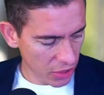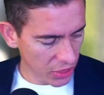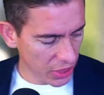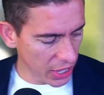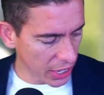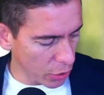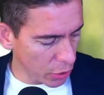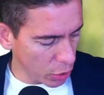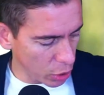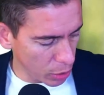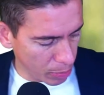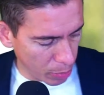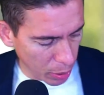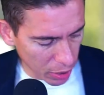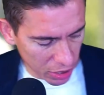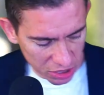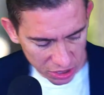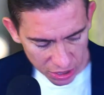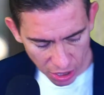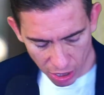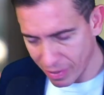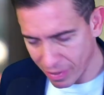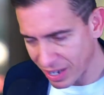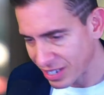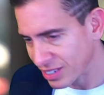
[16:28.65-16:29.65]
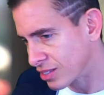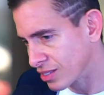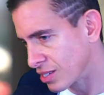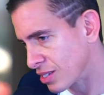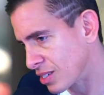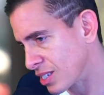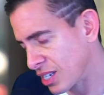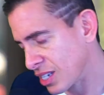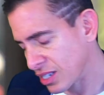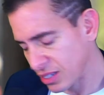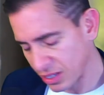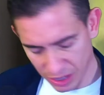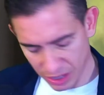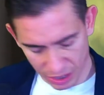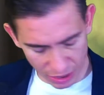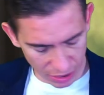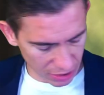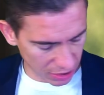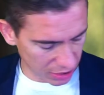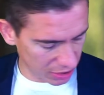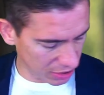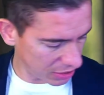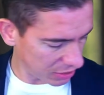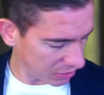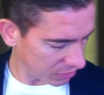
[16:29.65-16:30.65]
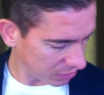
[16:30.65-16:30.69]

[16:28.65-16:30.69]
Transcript: Then I would bust out my statistics.